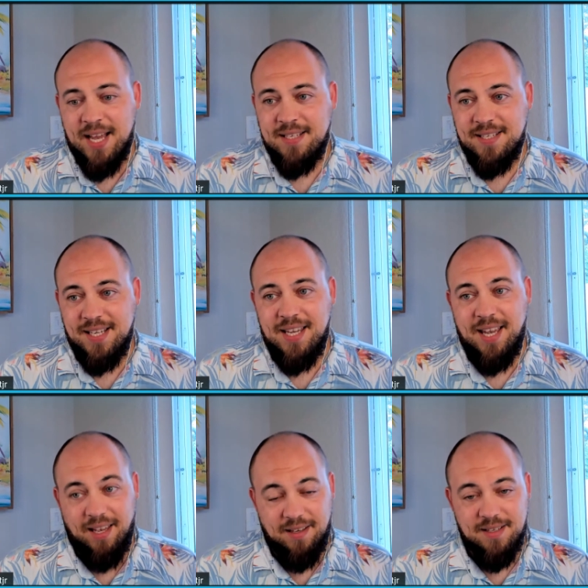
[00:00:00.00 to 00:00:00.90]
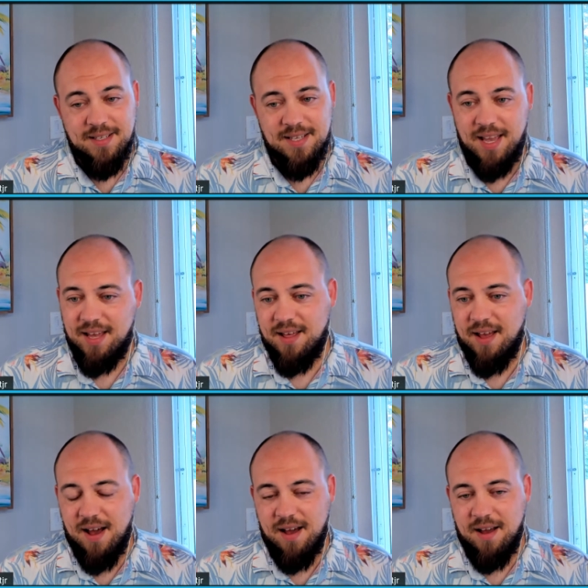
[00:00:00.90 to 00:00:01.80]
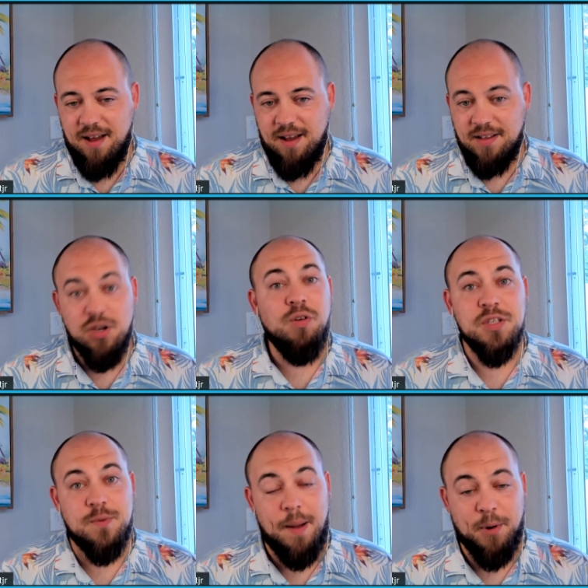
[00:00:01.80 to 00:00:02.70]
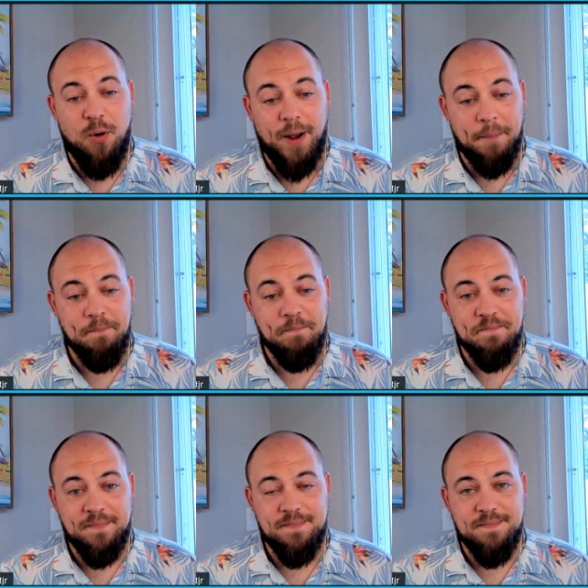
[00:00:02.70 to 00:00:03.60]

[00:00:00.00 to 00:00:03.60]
TSC is Token Swap Coin.